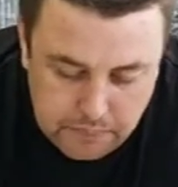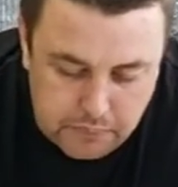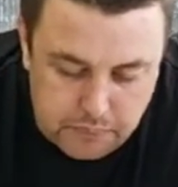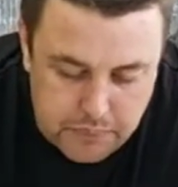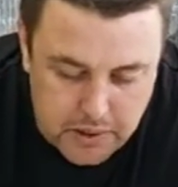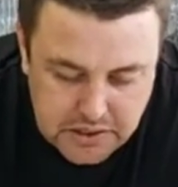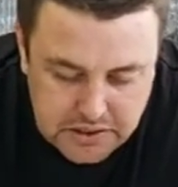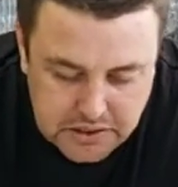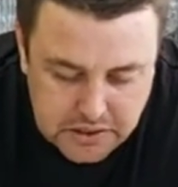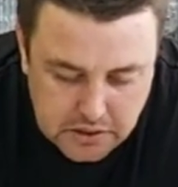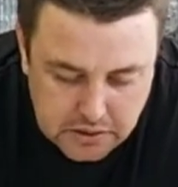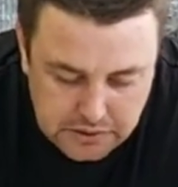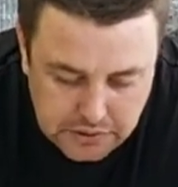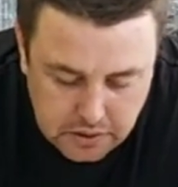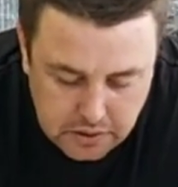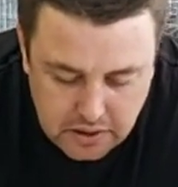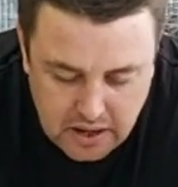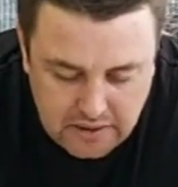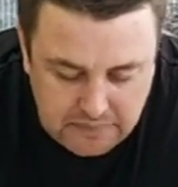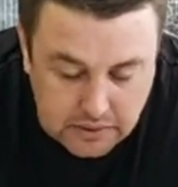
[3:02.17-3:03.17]
Basically,
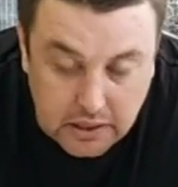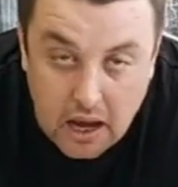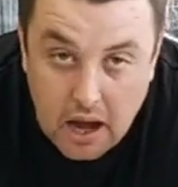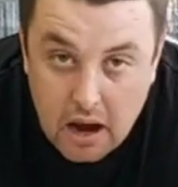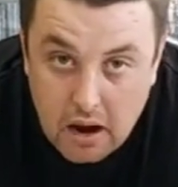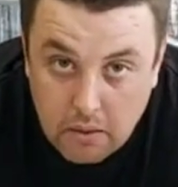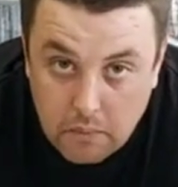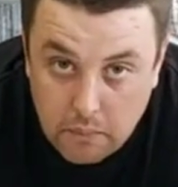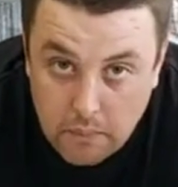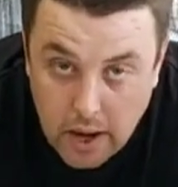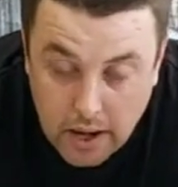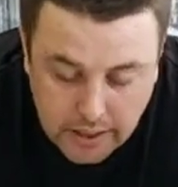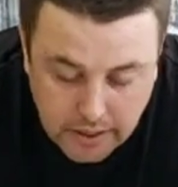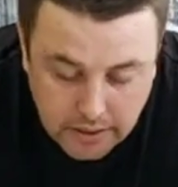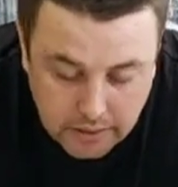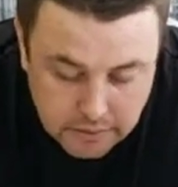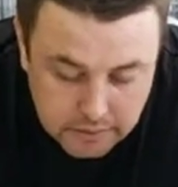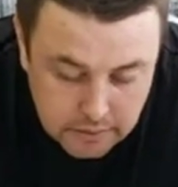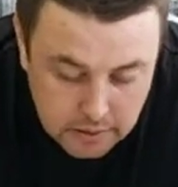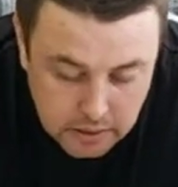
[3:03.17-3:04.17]
got to have the car
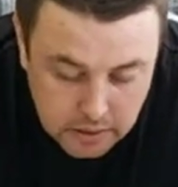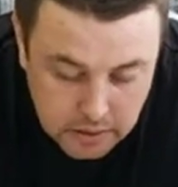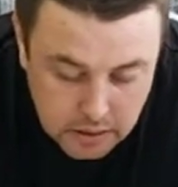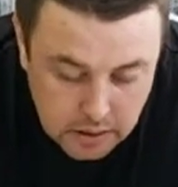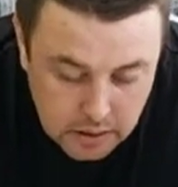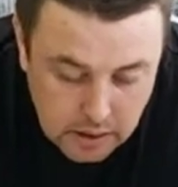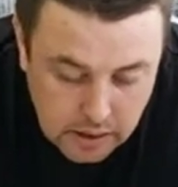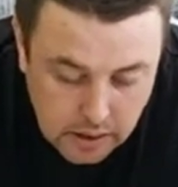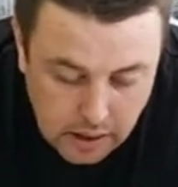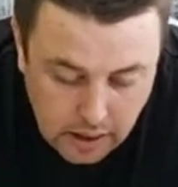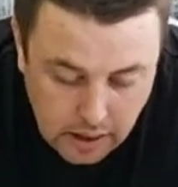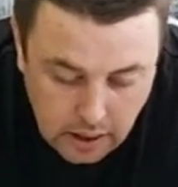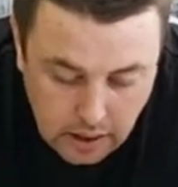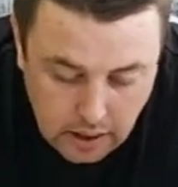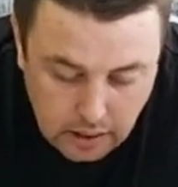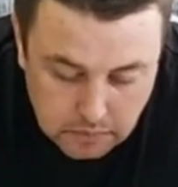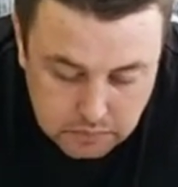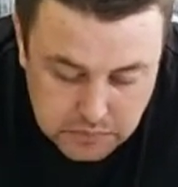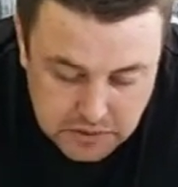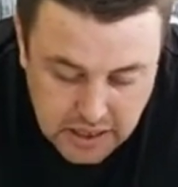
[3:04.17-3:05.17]
running,
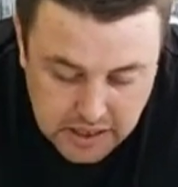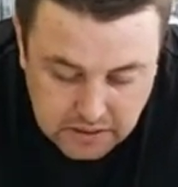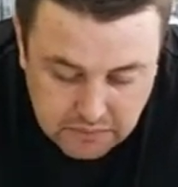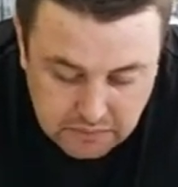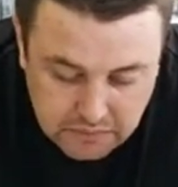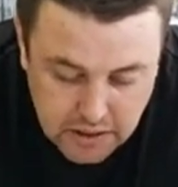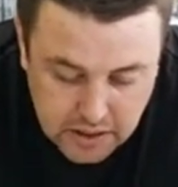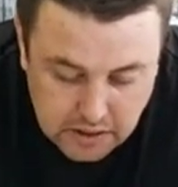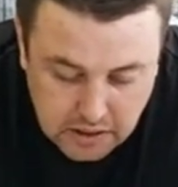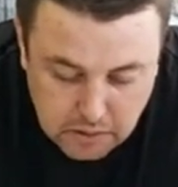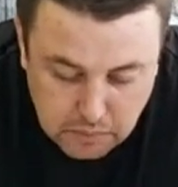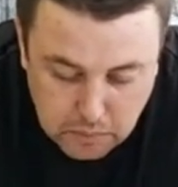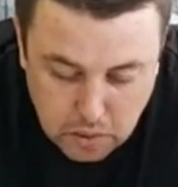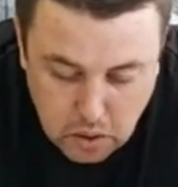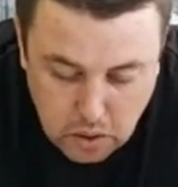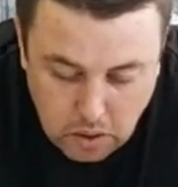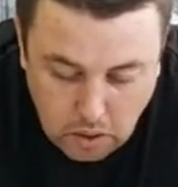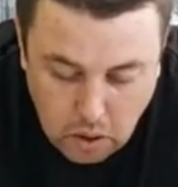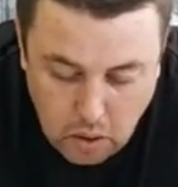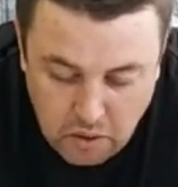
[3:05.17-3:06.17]
take the vacuum
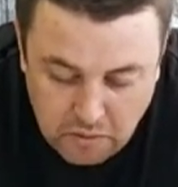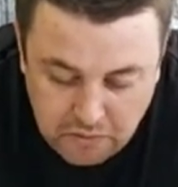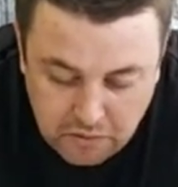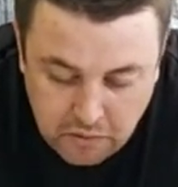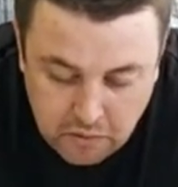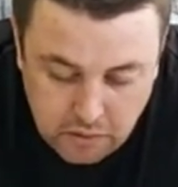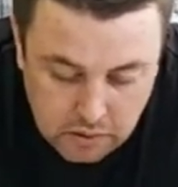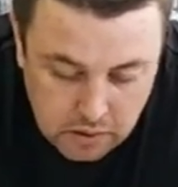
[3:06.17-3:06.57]
line off,